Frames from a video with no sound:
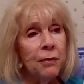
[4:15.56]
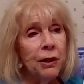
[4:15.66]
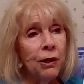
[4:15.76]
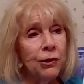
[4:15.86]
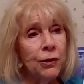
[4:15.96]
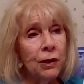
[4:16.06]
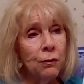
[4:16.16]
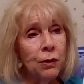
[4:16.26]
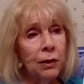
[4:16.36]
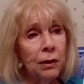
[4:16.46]
because
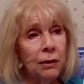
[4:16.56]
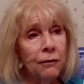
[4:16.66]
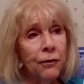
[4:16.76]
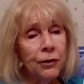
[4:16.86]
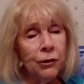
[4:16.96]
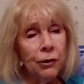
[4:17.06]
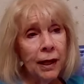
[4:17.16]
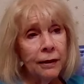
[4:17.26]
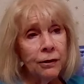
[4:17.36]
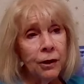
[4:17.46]
it will
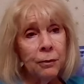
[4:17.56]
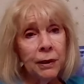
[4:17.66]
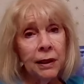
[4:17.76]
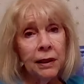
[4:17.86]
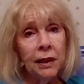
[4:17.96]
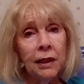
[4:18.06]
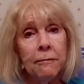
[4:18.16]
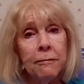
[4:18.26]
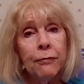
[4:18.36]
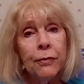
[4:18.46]
fizzle out
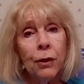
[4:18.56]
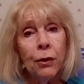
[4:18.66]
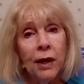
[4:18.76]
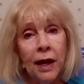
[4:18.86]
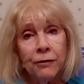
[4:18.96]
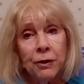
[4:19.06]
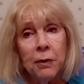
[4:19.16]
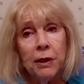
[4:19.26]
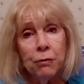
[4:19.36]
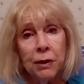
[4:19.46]
completely or have to
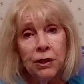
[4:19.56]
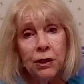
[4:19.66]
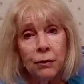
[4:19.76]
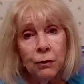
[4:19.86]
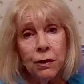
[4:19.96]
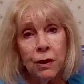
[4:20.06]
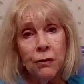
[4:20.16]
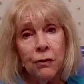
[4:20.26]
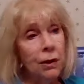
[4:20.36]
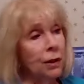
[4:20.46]
be redone
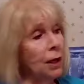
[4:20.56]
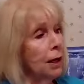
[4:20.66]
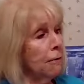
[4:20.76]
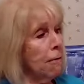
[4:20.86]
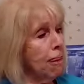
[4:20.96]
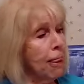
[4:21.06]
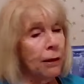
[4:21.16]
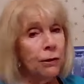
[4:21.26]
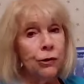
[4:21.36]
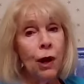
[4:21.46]
within the year.
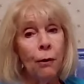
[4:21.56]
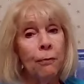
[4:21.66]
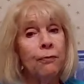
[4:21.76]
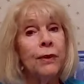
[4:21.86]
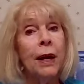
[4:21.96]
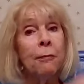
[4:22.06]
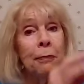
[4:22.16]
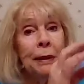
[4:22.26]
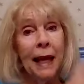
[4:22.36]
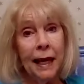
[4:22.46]
So
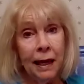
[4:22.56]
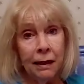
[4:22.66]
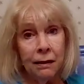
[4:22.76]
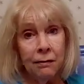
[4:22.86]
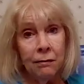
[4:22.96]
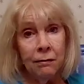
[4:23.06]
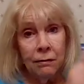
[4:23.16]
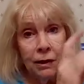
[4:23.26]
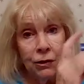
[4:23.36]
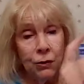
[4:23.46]
plan
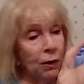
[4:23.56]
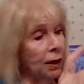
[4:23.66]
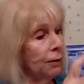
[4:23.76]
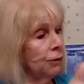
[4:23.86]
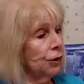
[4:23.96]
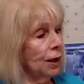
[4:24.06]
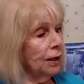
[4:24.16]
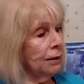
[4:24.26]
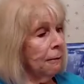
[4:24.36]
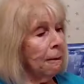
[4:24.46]
is what I'm
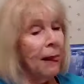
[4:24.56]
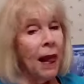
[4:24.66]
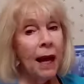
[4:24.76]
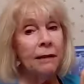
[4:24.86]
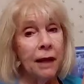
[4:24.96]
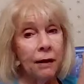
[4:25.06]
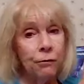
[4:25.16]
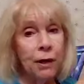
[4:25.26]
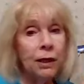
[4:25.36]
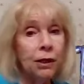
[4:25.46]
saying, and
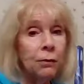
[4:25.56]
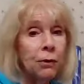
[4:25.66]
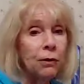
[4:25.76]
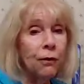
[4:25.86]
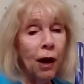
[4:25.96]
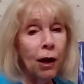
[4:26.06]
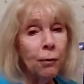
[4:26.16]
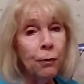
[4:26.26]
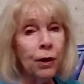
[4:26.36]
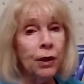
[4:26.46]
get ready to move
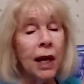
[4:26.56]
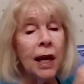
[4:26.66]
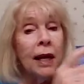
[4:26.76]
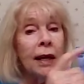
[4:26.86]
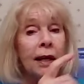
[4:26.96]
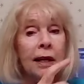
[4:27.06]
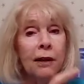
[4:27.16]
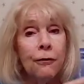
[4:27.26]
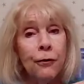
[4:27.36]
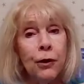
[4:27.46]
upward.
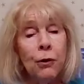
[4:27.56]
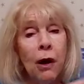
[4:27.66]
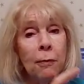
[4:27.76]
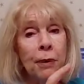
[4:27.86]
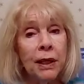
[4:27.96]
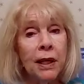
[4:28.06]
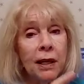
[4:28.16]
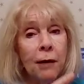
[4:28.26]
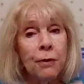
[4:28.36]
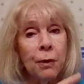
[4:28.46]
If you are
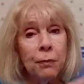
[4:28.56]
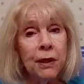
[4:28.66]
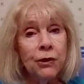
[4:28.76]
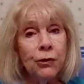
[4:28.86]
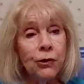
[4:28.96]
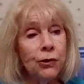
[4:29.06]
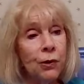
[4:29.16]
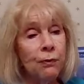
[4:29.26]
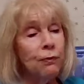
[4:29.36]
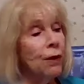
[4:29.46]
picking up the
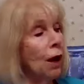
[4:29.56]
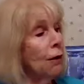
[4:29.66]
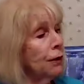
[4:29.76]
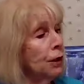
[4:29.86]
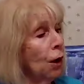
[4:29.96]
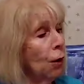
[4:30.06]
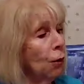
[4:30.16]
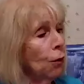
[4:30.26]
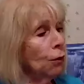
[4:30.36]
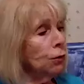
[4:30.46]
pieces of an
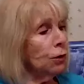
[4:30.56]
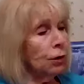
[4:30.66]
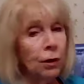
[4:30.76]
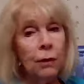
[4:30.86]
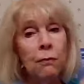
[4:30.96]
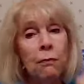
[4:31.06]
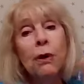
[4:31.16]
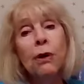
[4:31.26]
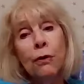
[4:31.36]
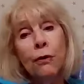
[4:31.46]
older
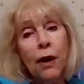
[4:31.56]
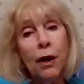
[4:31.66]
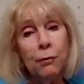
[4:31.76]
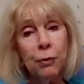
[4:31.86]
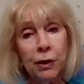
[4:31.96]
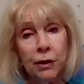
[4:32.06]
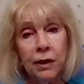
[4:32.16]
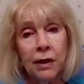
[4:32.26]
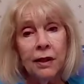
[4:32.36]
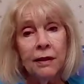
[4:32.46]
move
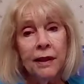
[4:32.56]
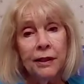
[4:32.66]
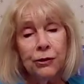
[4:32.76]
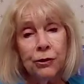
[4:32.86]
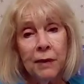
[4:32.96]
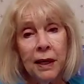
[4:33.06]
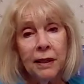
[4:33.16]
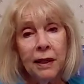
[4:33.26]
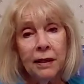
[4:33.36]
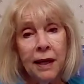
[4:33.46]
upward that you're
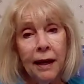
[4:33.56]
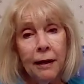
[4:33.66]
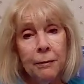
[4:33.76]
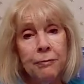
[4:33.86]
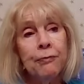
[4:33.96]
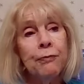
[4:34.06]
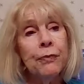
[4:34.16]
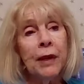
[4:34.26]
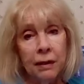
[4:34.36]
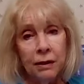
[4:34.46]
making now,
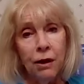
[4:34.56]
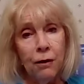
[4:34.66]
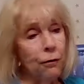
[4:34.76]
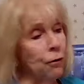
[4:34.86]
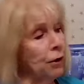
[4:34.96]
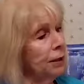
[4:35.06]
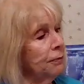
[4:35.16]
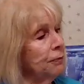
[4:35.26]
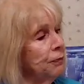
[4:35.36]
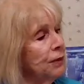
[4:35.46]
go for
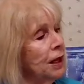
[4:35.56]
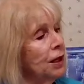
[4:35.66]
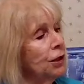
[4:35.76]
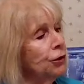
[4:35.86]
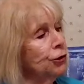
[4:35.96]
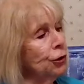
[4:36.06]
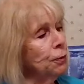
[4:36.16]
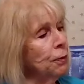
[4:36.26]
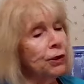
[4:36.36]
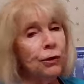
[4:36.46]
it.
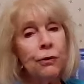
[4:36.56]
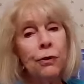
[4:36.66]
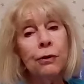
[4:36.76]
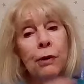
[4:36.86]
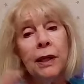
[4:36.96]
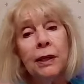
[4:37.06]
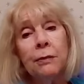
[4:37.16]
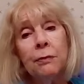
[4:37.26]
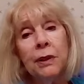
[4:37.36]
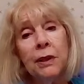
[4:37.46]
Jupiter, the
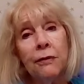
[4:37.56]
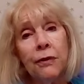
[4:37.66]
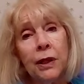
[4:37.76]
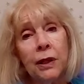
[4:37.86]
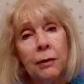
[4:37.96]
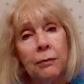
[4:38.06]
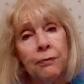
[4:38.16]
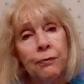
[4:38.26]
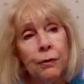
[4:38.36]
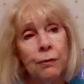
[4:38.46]
great benefic,
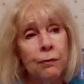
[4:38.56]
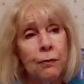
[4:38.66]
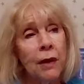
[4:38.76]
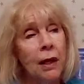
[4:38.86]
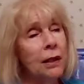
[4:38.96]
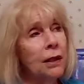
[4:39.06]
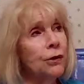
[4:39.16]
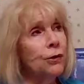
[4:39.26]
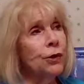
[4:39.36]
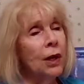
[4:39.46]

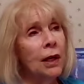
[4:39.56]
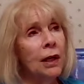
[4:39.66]
is